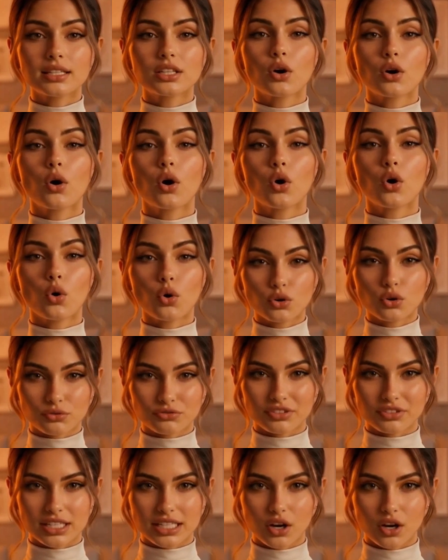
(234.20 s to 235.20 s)
your whole
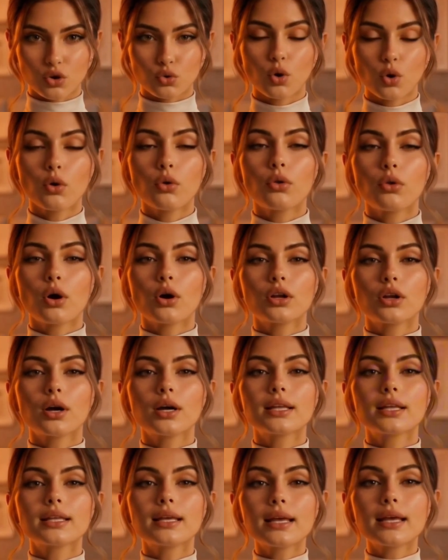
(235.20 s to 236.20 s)
video won't look
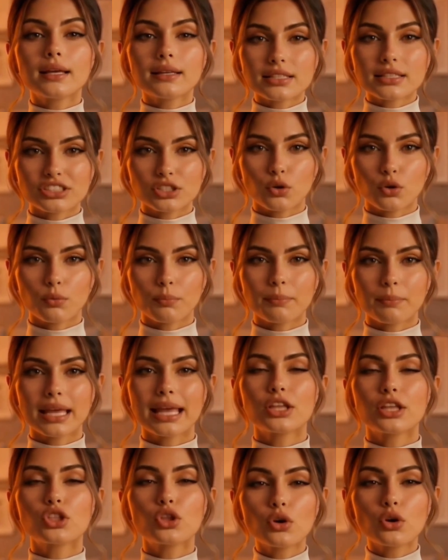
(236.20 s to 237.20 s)
good, so
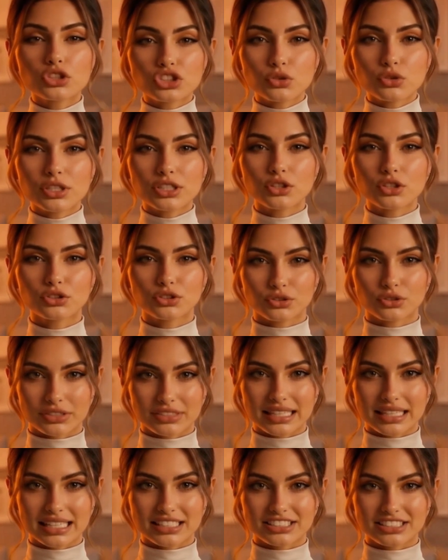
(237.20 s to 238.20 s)
make sure to include
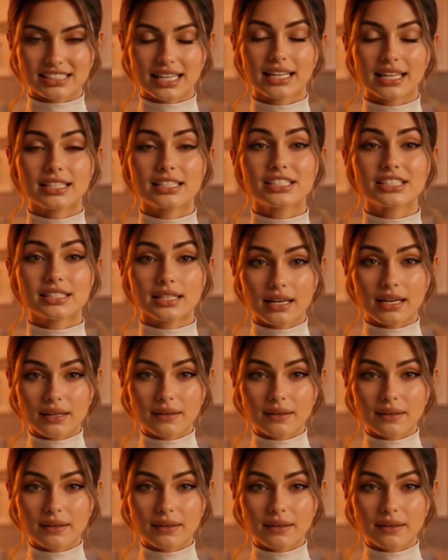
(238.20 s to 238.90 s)
these things.